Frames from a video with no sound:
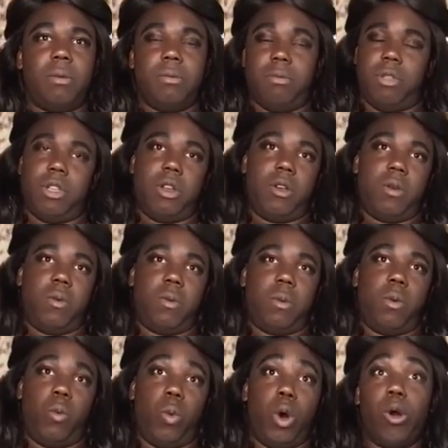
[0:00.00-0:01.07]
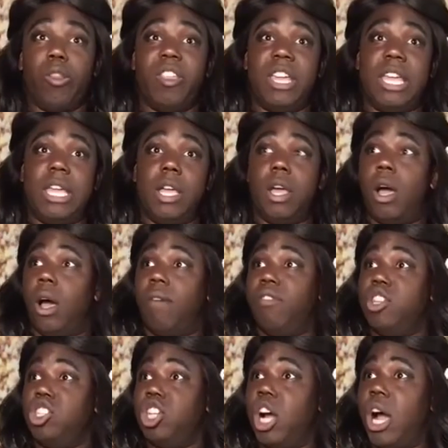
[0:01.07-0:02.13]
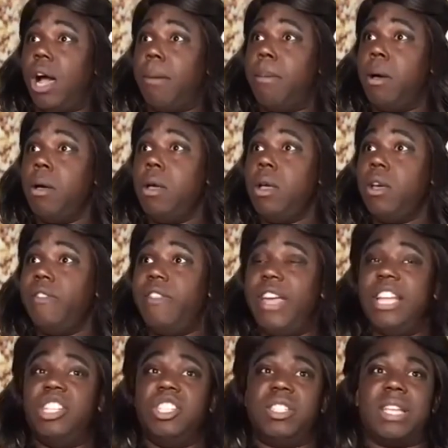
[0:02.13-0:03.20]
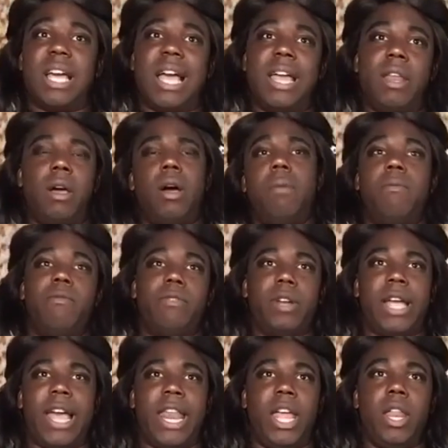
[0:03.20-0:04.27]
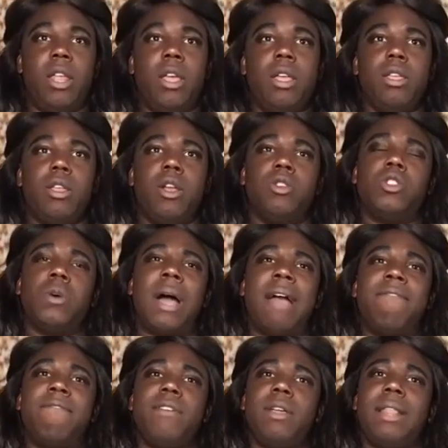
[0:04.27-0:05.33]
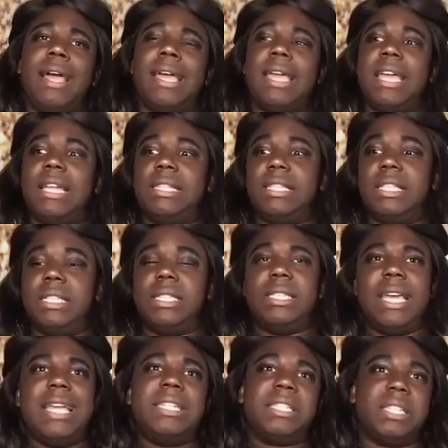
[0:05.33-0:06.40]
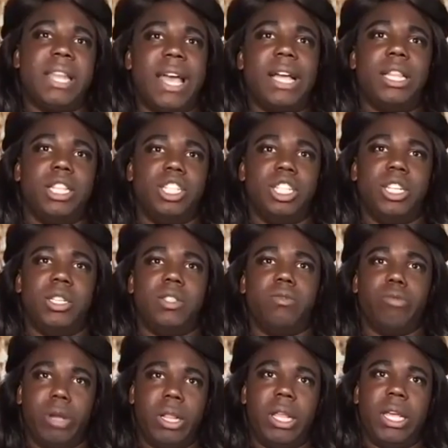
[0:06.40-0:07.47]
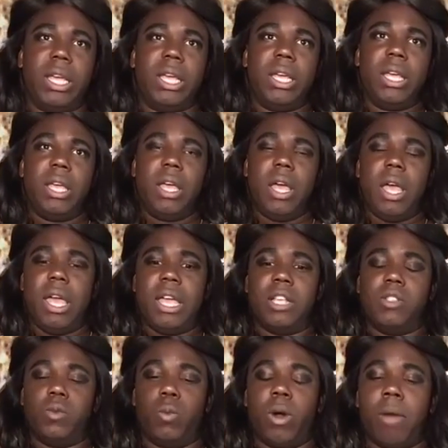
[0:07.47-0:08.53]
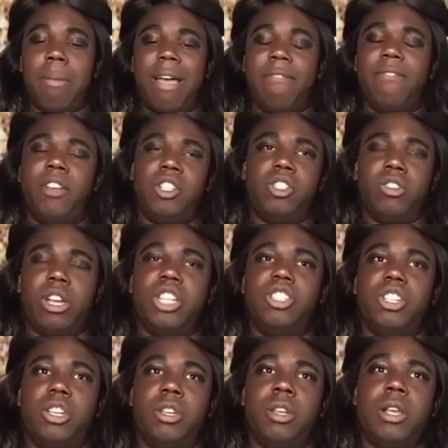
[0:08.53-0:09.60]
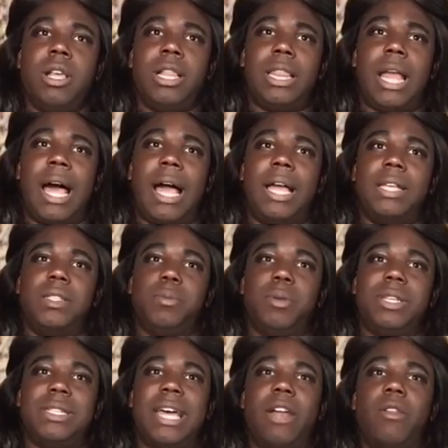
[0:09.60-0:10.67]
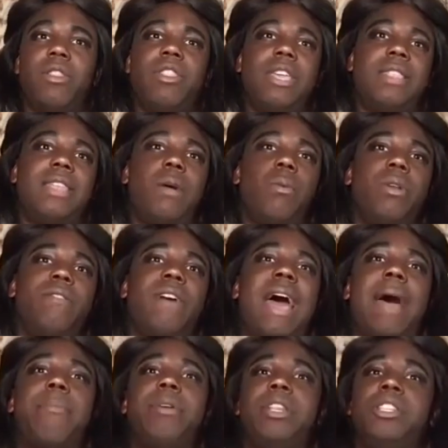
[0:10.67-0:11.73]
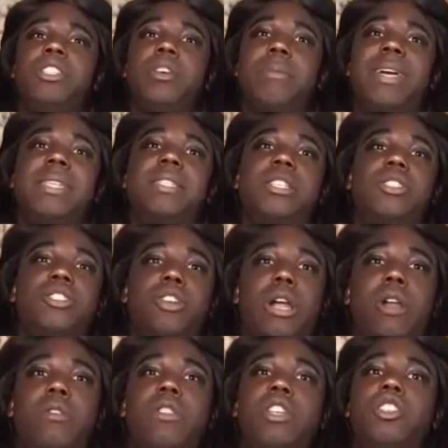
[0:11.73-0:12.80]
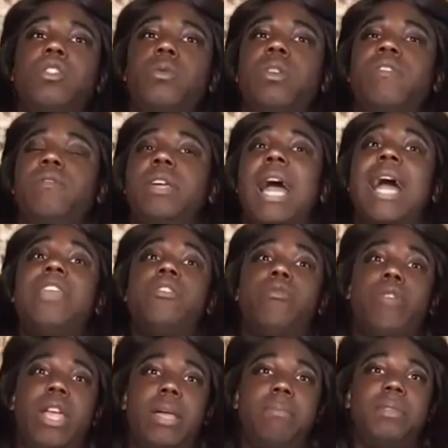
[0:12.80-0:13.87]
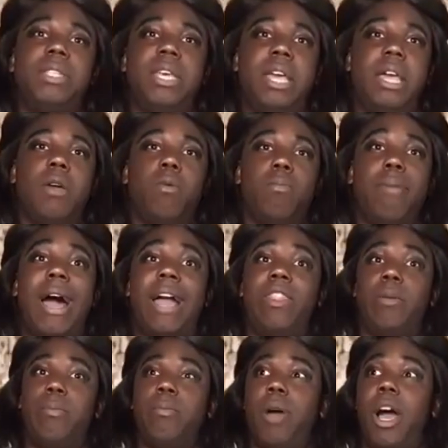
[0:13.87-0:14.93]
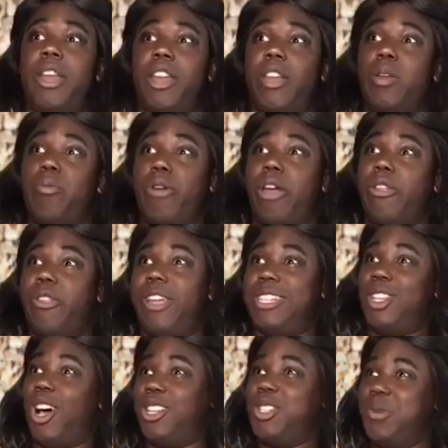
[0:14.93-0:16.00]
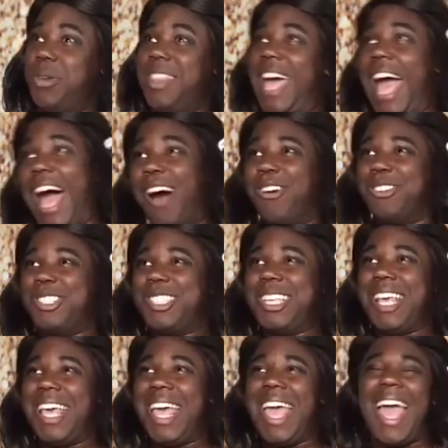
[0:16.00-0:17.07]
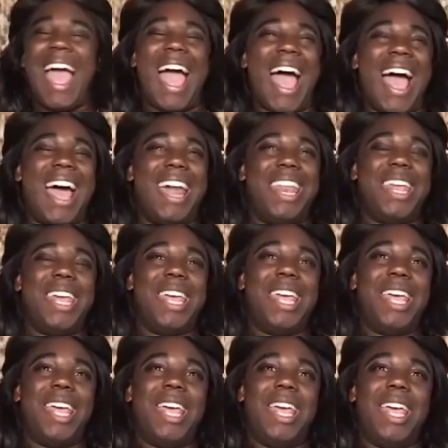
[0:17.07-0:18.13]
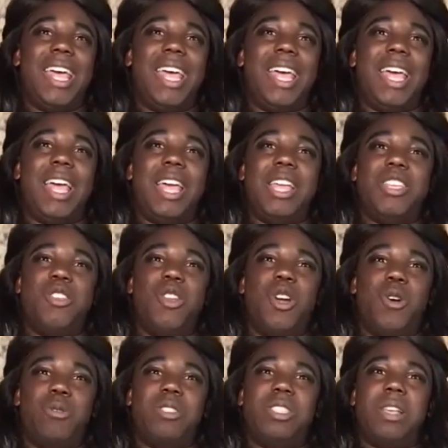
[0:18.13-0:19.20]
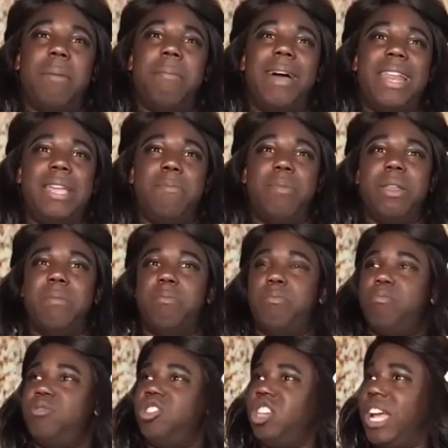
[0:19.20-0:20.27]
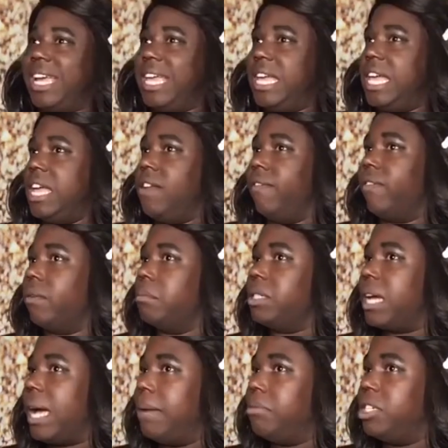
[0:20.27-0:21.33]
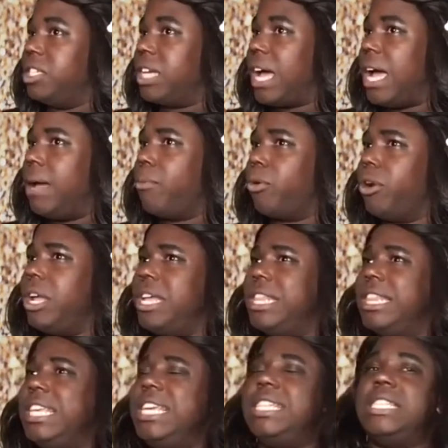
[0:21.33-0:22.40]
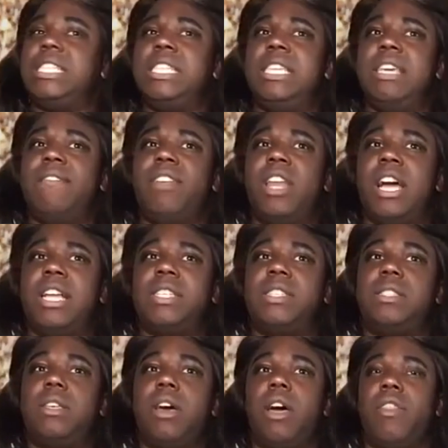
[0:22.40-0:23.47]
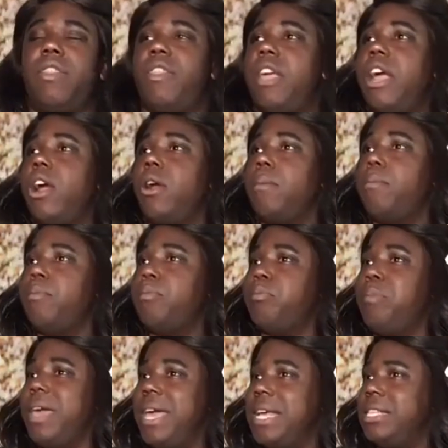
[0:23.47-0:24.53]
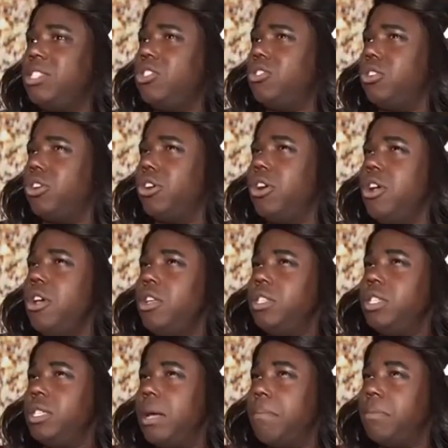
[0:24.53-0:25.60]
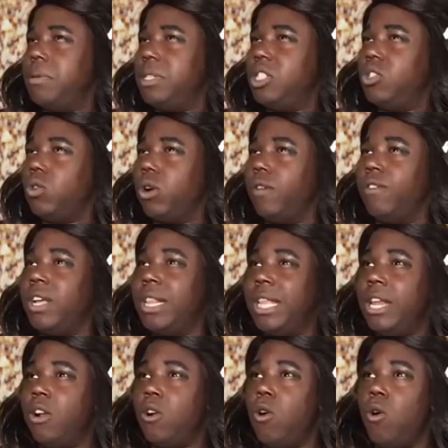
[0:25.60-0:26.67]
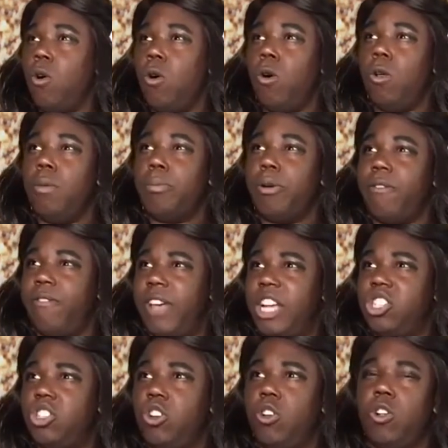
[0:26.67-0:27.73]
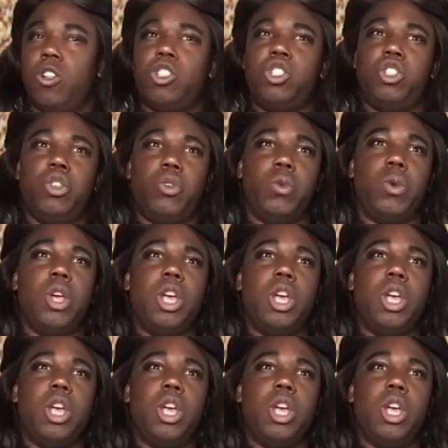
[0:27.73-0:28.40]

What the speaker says: you know, worthy of the job. They just kind of, oh, forget it. You know, so I feel like it's the state's negligence, really, is where my frustration lies, because I don't think that would have happened to my sister. I don't think she would have gotten raped by another brother that's also in the house had, you know, somebody been checking in from time to time, or at least given us a therapist or some sort of clinical professional to